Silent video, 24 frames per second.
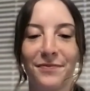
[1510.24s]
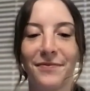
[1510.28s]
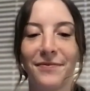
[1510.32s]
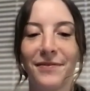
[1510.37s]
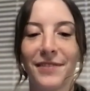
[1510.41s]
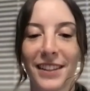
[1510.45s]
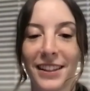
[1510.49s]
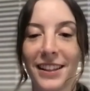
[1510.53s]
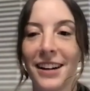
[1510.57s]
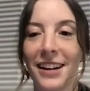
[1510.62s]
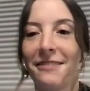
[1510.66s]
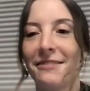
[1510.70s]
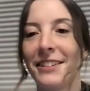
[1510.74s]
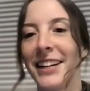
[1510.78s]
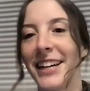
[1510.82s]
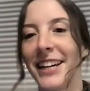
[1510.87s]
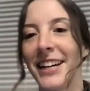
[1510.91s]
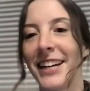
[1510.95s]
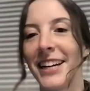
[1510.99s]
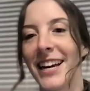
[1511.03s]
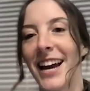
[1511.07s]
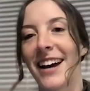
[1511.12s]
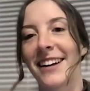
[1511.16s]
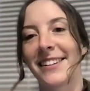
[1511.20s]
lovely
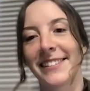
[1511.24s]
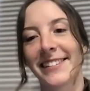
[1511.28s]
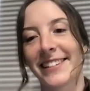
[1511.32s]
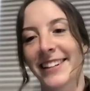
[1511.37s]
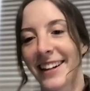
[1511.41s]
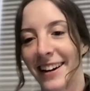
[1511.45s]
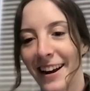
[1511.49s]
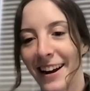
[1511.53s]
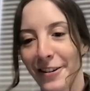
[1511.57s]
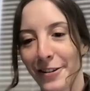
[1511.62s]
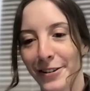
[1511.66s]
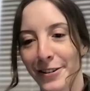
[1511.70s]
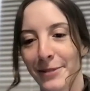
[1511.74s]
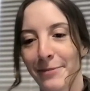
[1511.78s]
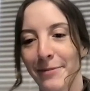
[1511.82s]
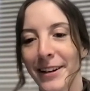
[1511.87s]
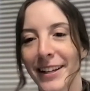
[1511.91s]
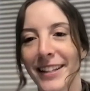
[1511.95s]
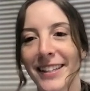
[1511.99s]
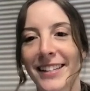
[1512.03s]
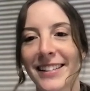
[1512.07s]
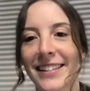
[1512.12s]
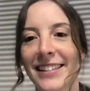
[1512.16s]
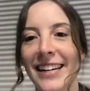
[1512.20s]
casting
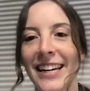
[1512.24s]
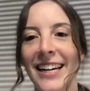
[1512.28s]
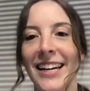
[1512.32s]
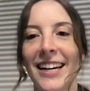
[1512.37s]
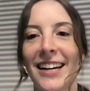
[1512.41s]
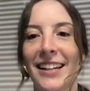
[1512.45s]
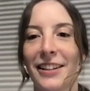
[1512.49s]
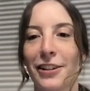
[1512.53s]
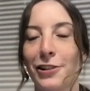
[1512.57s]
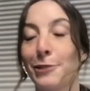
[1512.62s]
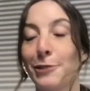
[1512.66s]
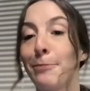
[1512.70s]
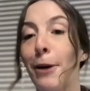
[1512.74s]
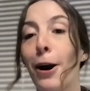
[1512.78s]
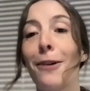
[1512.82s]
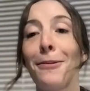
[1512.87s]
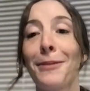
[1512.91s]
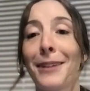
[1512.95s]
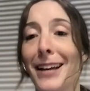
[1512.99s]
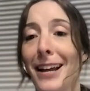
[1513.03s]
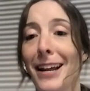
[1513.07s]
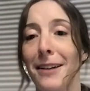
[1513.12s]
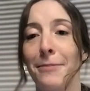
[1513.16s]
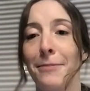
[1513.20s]
announcements. There's probably
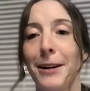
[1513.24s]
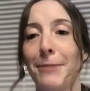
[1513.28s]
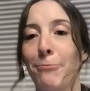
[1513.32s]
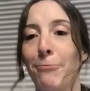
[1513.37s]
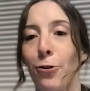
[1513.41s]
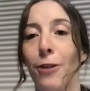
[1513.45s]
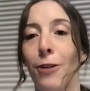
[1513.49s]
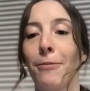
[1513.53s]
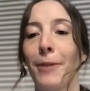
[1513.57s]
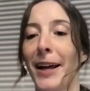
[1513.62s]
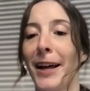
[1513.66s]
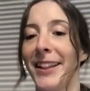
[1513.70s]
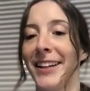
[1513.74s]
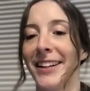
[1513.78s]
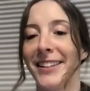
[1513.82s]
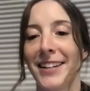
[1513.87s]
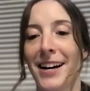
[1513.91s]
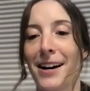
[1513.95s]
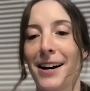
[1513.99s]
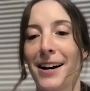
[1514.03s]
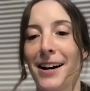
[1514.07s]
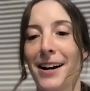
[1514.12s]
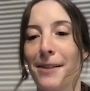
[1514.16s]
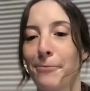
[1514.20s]
gonna be more by the
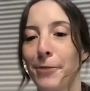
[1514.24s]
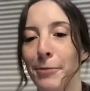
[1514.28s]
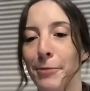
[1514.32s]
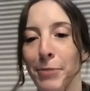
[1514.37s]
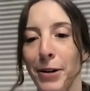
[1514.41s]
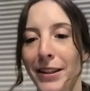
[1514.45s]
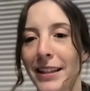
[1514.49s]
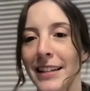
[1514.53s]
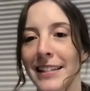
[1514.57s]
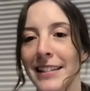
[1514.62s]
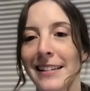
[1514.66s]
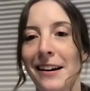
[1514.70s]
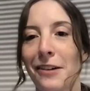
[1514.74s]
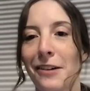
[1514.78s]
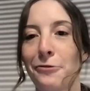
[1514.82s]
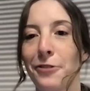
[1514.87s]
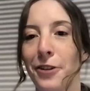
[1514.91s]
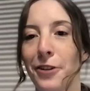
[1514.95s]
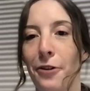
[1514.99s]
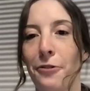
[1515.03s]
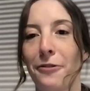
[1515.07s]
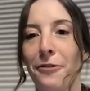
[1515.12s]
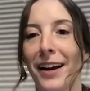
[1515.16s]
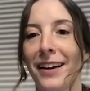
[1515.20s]
time we put this out,
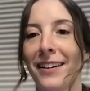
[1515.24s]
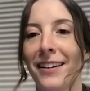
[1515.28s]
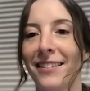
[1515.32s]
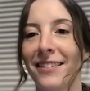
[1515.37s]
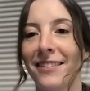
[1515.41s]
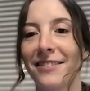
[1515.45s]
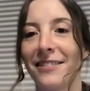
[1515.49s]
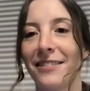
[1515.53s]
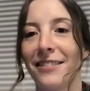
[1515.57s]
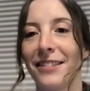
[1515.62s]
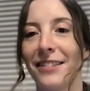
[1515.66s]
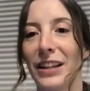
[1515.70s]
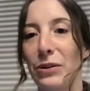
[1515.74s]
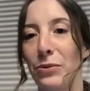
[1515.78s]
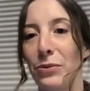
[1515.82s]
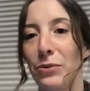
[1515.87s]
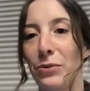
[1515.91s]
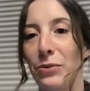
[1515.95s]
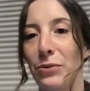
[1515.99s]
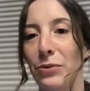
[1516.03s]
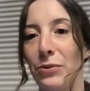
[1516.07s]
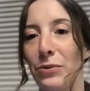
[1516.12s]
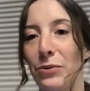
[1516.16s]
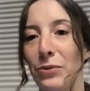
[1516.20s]
knowing the way
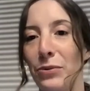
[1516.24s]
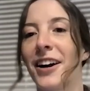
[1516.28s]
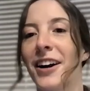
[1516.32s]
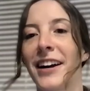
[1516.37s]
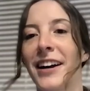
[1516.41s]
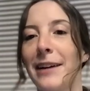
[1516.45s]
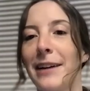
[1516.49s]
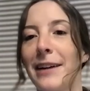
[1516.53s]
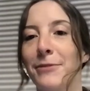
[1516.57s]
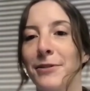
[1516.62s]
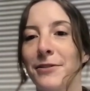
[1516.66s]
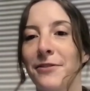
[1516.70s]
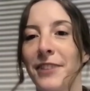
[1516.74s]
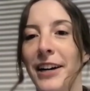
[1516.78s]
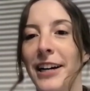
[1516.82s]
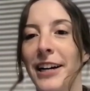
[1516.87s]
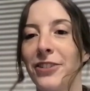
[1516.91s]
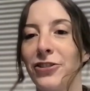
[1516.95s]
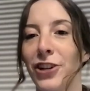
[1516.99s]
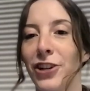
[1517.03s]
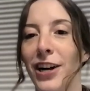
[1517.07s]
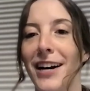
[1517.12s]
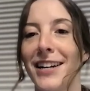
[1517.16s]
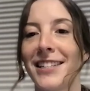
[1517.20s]
the Hunger Games
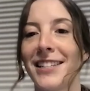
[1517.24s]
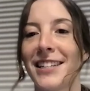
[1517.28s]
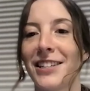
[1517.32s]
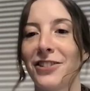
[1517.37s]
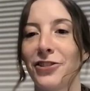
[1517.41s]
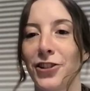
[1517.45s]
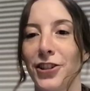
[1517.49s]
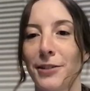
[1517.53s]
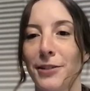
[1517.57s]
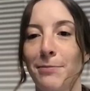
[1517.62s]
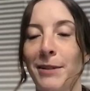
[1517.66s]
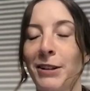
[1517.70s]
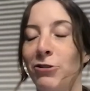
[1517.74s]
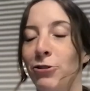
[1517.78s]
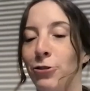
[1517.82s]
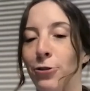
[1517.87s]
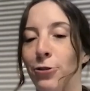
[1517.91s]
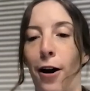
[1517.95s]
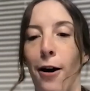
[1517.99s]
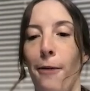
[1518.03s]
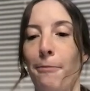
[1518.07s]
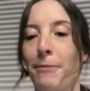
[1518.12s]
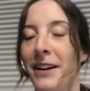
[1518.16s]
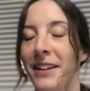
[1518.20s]
franchise has just been
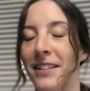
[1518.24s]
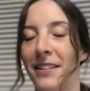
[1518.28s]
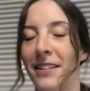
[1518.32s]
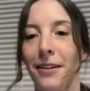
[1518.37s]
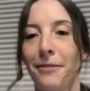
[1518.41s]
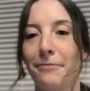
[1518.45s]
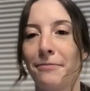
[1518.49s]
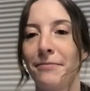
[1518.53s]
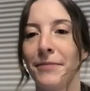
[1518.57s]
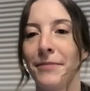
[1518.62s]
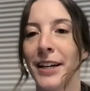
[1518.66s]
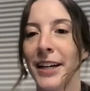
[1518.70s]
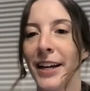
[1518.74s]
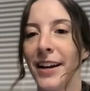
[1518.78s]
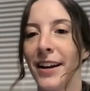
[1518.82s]
dropping them.